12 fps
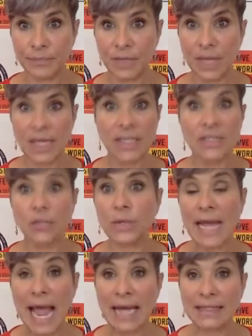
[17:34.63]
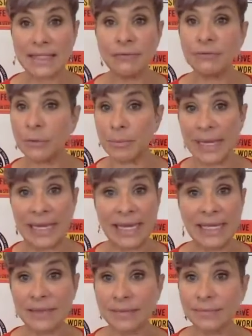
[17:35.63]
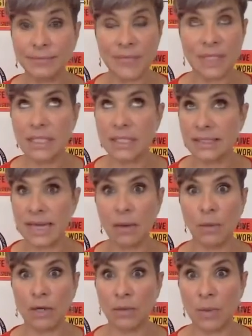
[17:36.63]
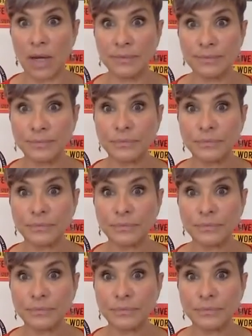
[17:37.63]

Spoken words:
okay? Because reacting for me does not work well.